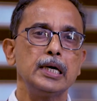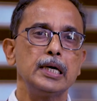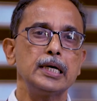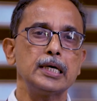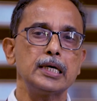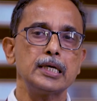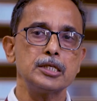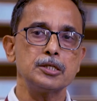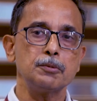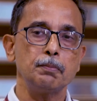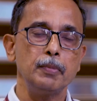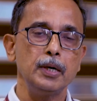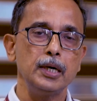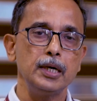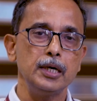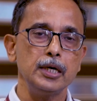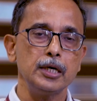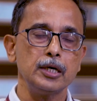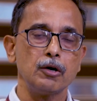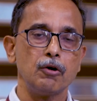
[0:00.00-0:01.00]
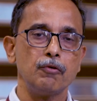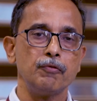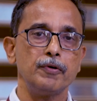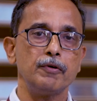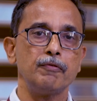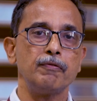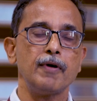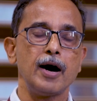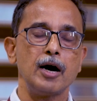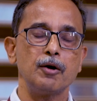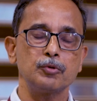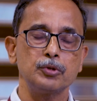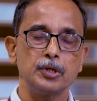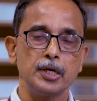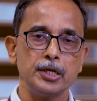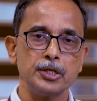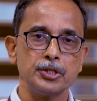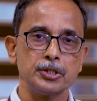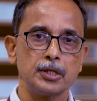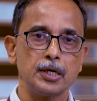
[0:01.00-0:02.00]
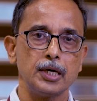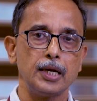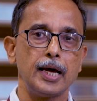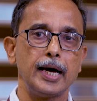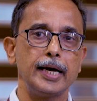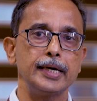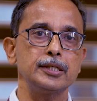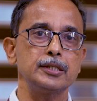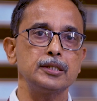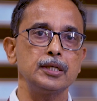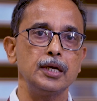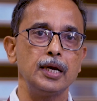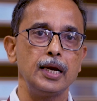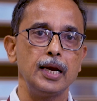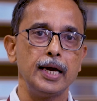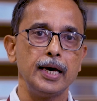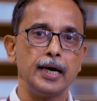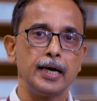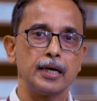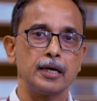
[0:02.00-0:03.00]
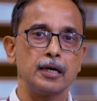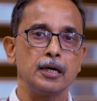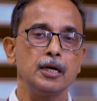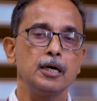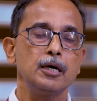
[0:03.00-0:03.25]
It is building of a foundational IT layer,